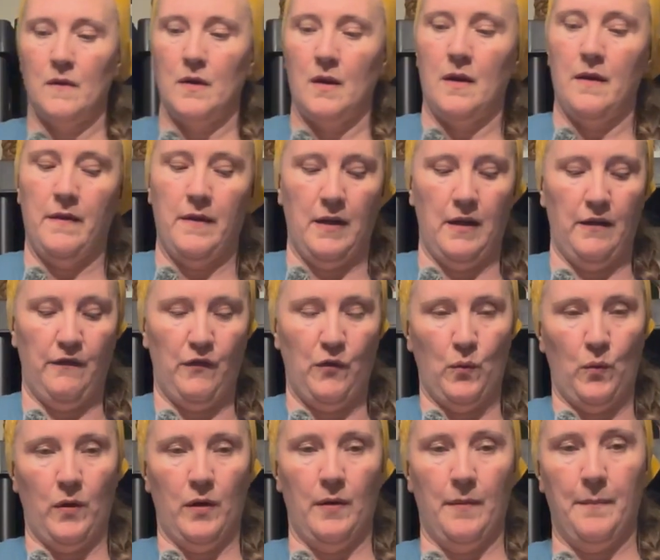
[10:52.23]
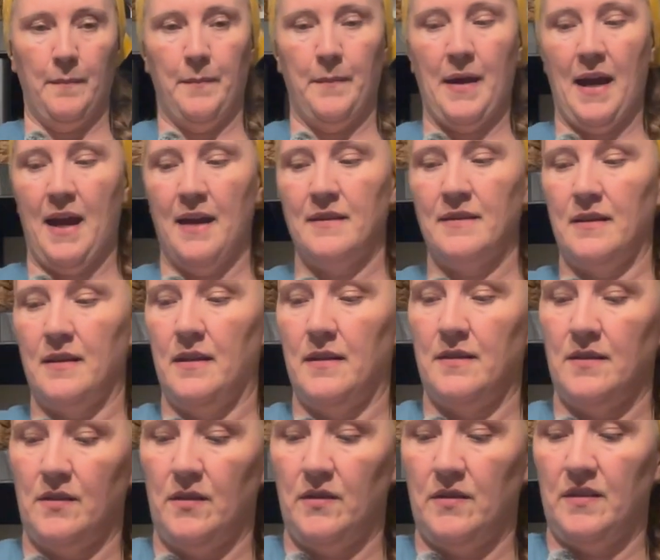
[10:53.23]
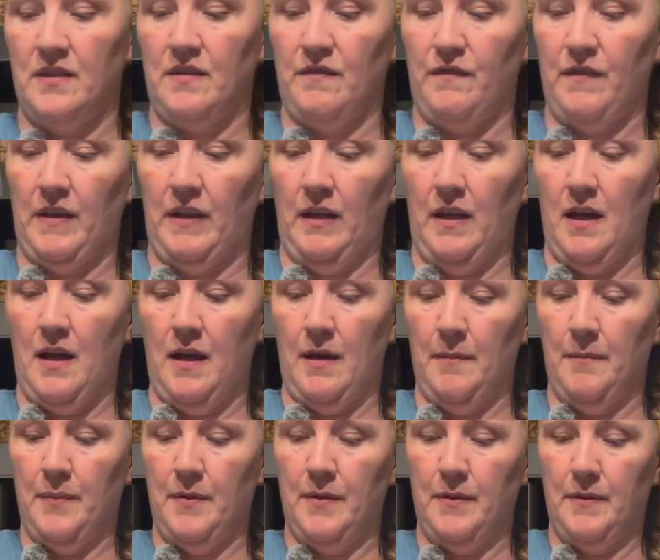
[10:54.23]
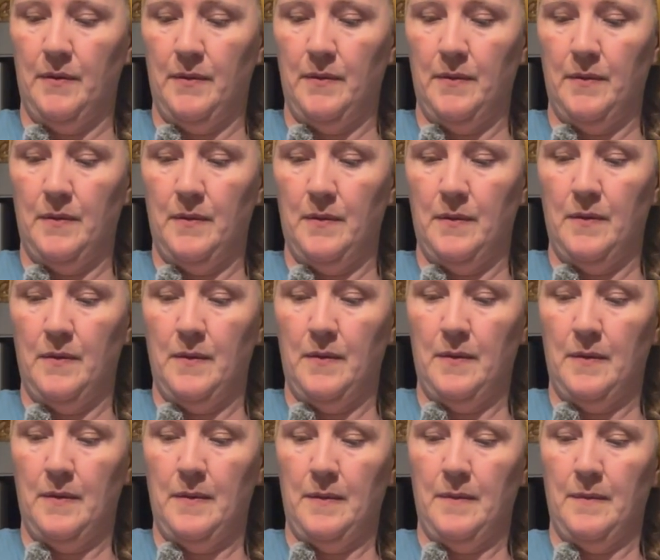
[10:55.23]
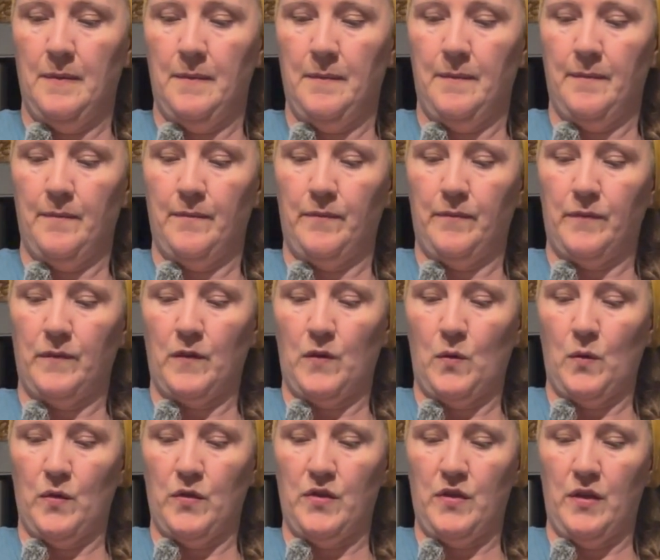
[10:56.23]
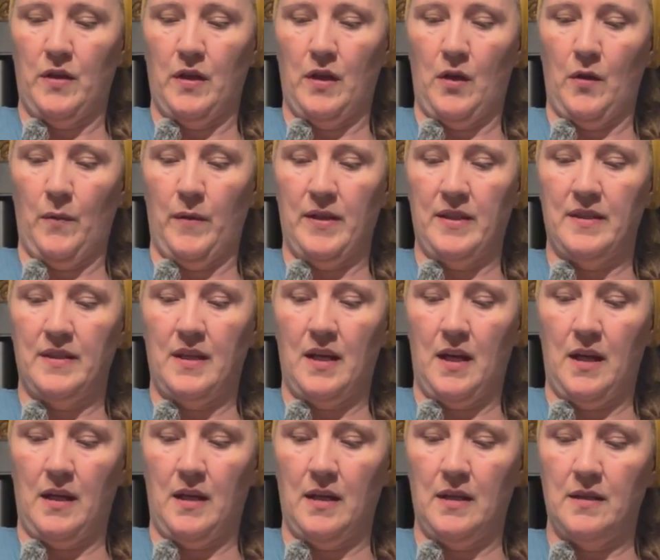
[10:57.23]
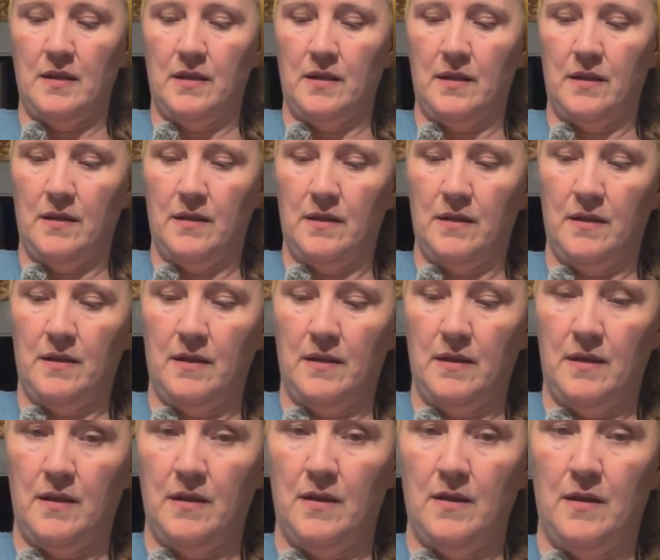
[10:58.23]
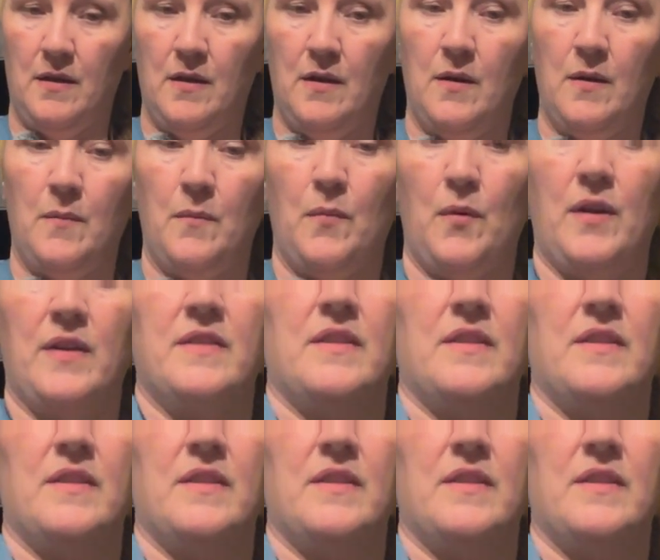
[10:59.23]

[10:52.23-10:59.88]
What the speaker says: And then if your basket starts to fill up, of course you can always take it, press